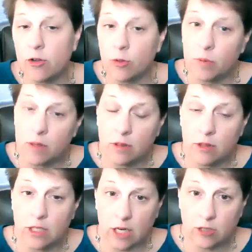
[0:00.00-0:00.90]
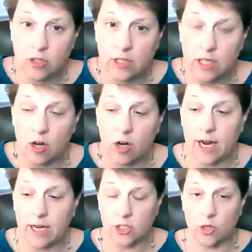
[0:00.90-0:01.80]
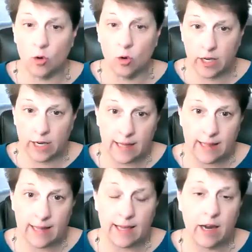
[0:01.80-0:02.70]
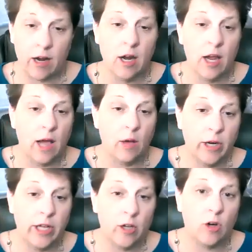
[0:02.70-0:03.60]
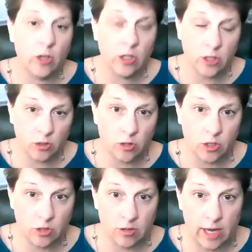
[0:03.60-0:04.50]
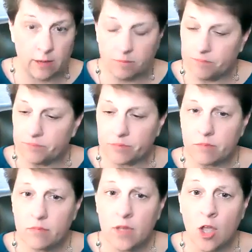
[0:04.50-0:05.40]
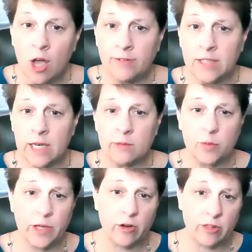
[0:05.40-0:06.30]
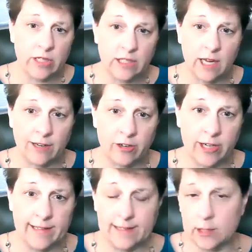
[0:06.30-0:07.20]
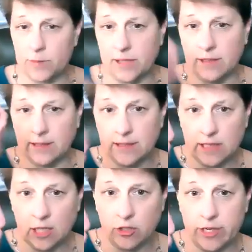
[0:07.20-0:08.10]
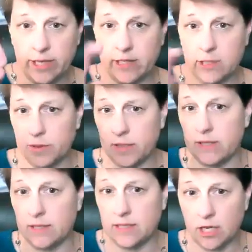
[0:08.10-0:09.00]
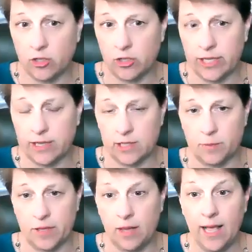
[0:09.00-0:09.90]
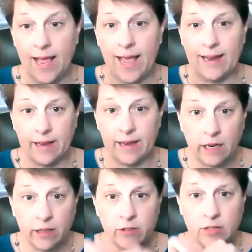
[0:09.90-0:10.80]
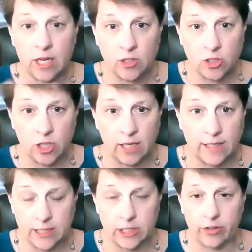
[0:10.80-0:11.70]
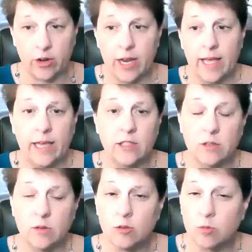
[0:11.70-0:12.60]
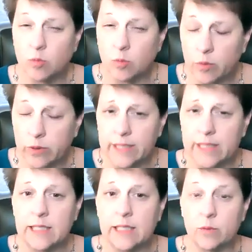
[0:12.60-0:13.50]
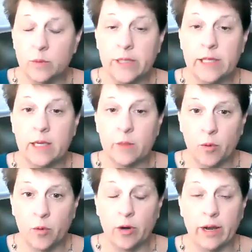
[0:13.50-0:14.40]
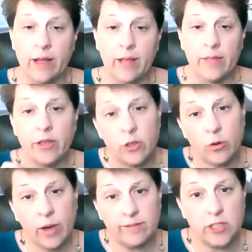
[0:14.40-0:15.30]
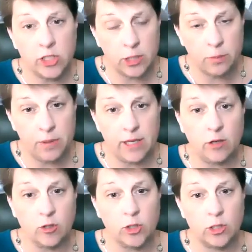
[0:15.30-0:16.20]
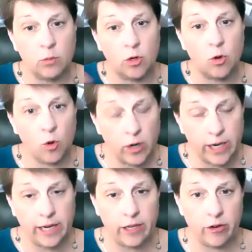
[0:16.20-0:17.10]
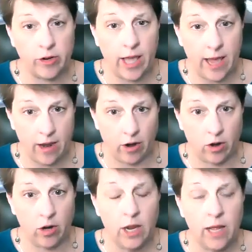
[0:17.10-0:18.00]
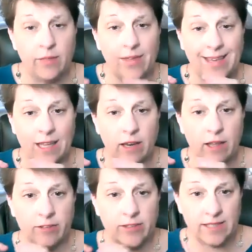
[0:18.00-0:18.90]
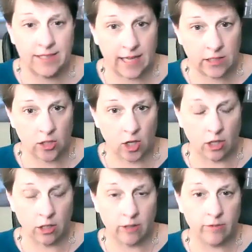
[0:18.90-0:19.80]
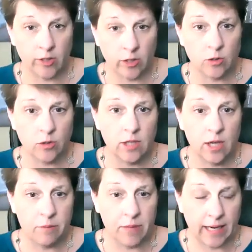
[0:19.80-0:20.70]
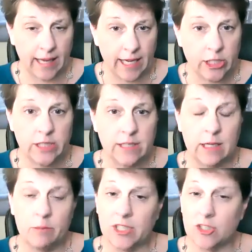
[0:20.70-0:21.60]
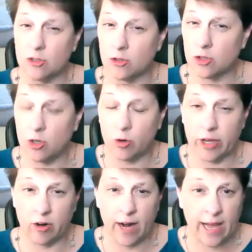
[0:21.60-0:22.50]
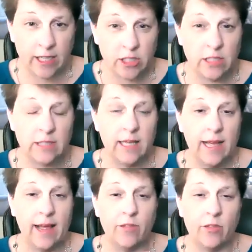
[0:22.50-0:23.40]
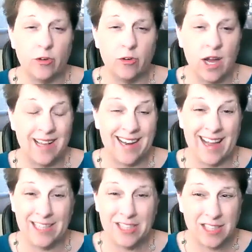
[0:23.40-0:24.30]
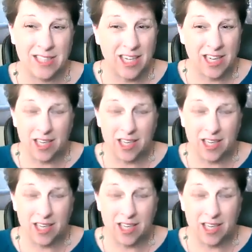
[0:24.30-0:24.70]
or the doctors that are actually coordinating that care, I want to encourage you to do that. Oftentimes we go to this doctor and get this pill, and this doctor and get this pill, and this doctor and get this pill, and none of those doctors talk to each other. And so it's really, really important that you have a GP or someone coordinating your care that can assess all of those medications and make sure there's no interactions and that they're not going to actually